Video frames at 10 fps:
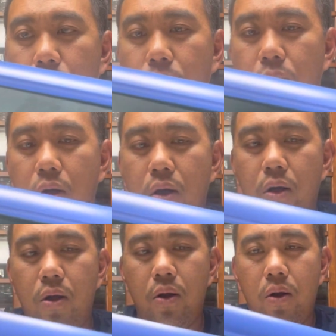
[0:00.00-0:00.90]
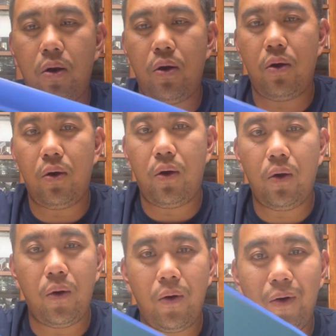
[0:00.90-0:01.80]

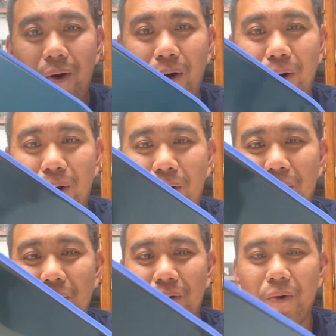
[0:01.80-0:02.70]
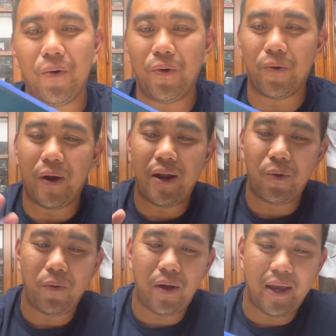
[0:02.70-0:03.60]
Whoa! Right
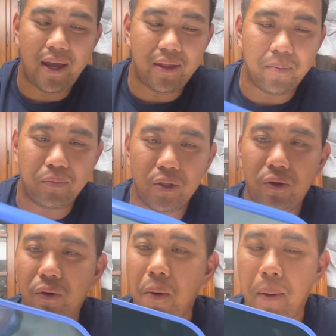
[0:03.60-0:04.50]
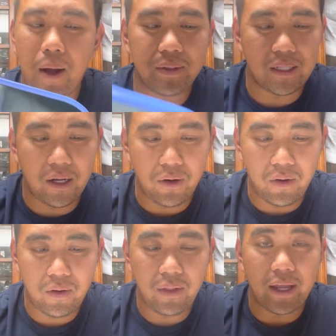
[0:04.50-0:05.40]
away, the blue pops out
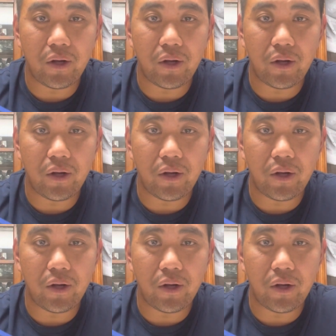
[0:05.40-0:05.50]
like